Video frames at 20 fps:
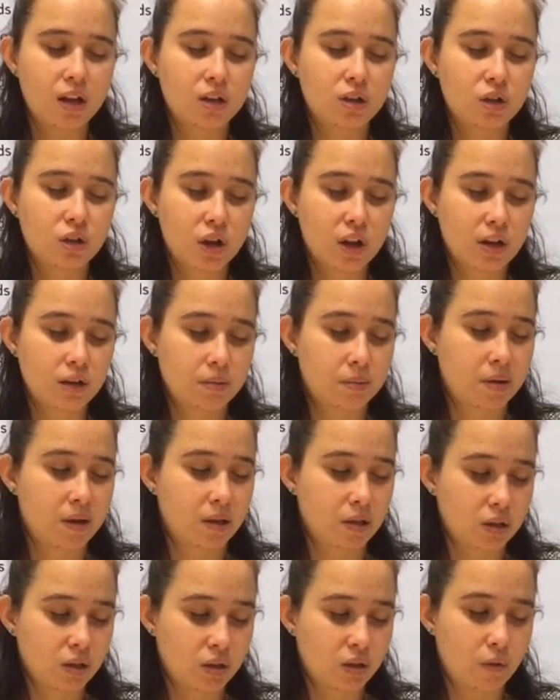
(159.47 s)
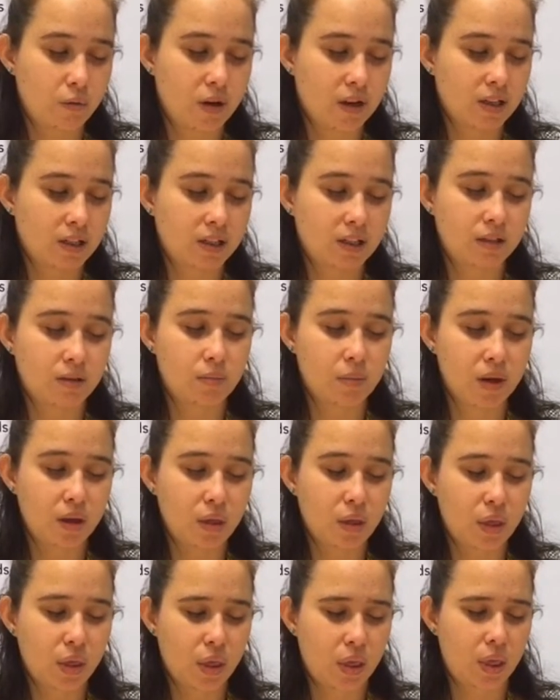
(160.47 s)
treatment that
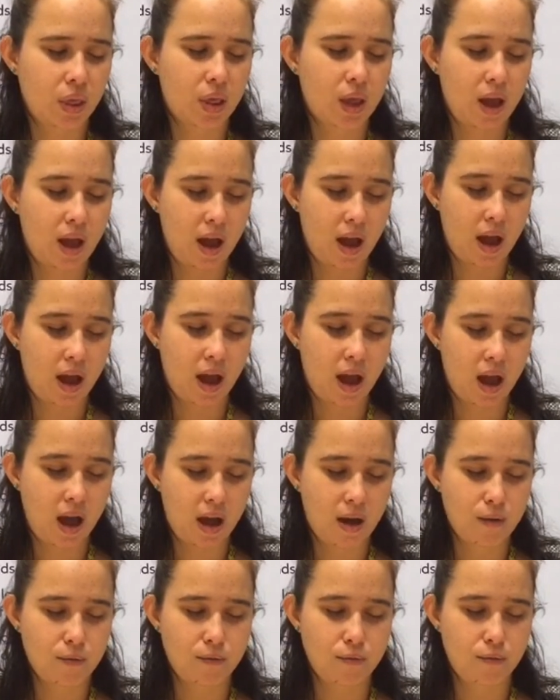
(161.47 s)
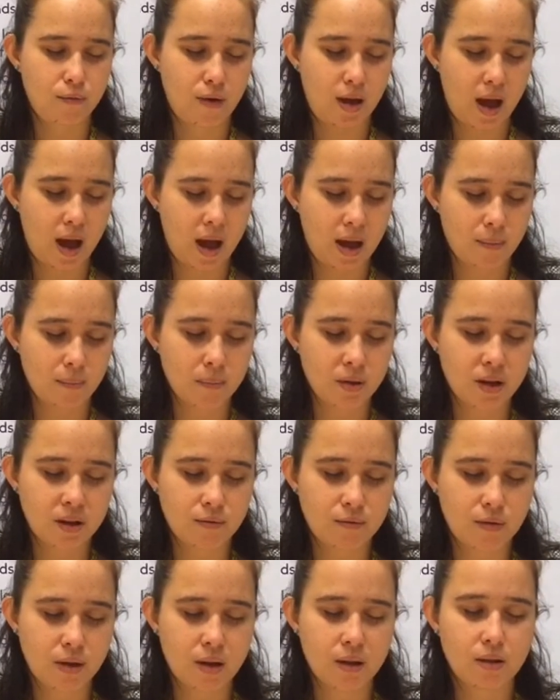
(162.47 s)
Wondersmiths have
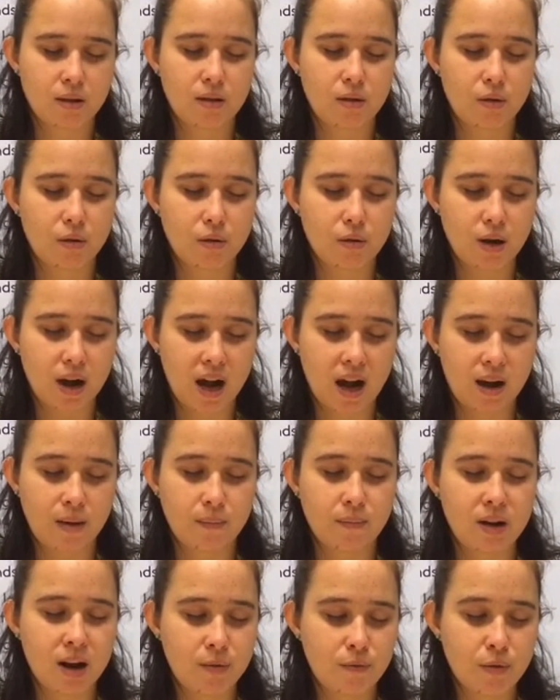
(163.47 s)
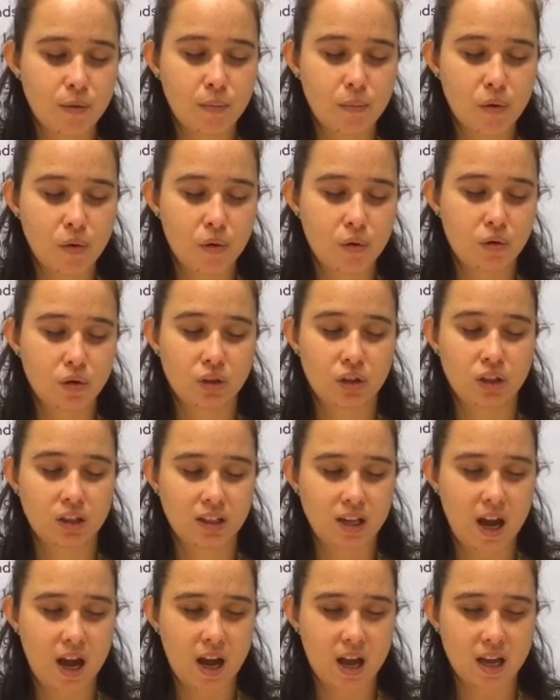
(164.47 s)
given Nevermore
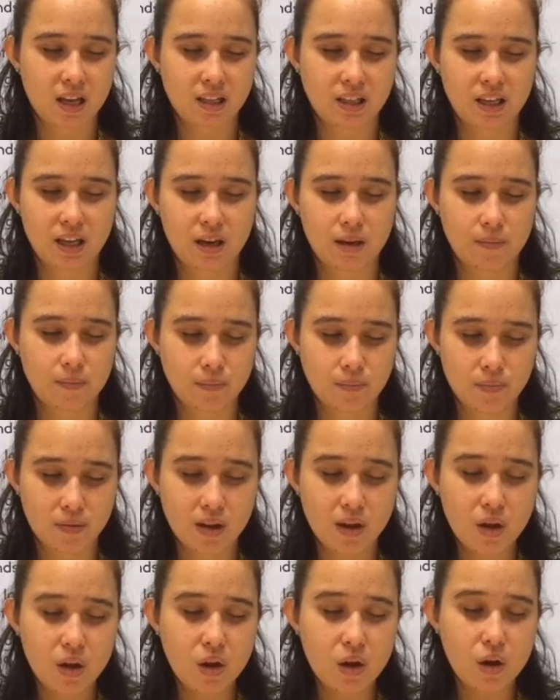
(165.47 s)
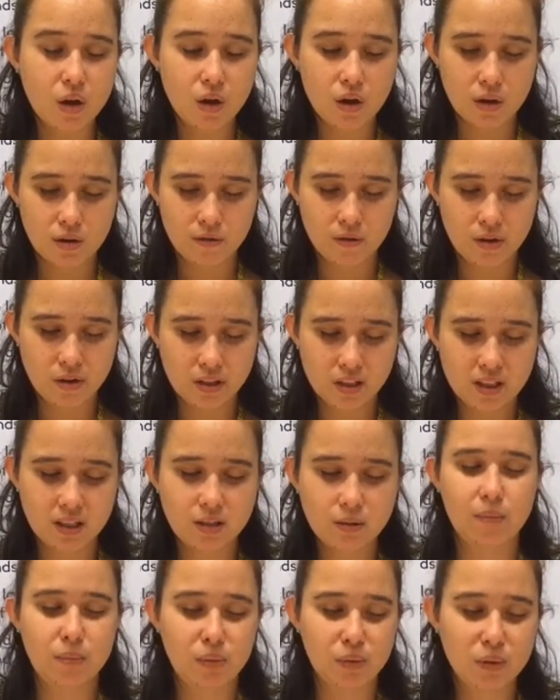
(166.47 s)
Society. Of course, this
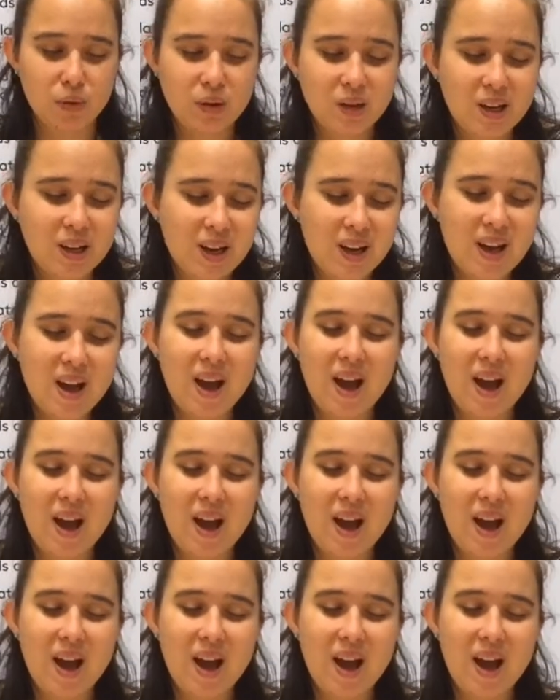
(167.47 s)
book,